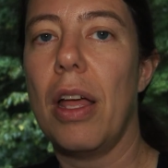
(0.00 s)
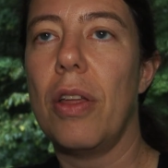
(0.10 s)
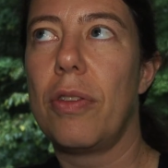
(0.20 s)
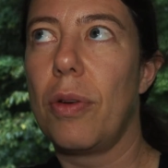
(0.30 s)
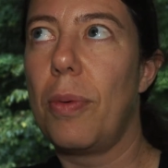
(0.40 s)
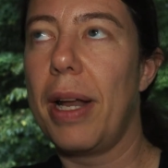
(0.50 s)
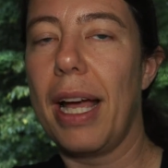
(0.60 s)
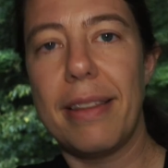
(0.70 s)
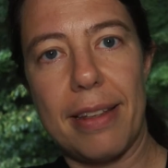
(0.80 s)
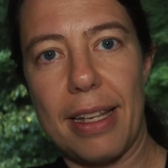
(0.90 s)
So what
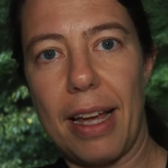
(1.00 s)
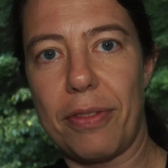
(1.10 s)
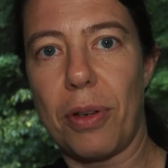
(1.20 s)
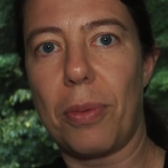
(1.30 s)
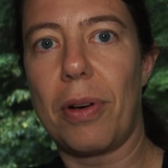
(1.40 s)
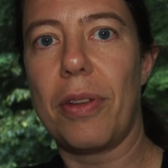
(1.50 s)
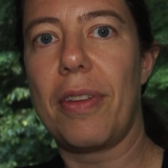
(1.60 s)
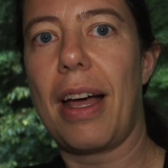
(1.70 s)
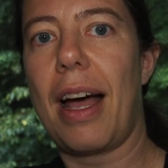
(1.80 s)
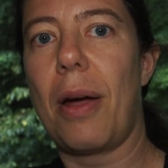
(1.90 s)
I did afterwards,
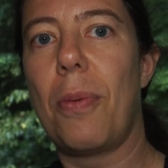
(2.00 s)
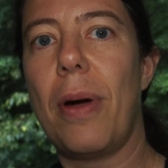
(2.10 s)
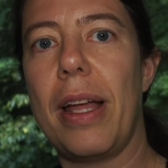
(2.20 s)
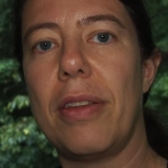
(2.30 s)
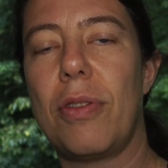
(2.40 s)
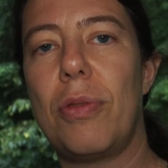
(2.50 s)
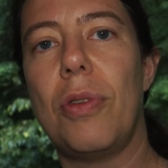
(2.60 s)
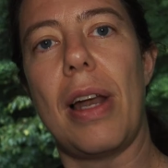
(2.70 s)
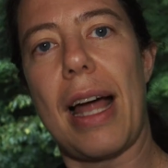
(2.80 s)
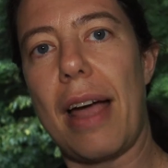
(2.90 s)
I went to
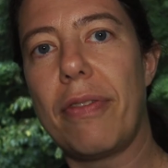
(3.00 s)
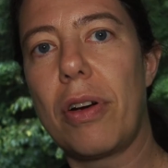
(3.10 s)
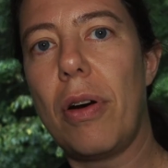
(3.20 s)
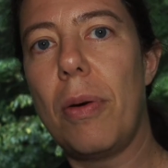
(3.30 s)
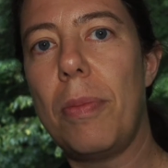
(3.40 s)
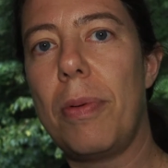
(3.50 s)
the live comp.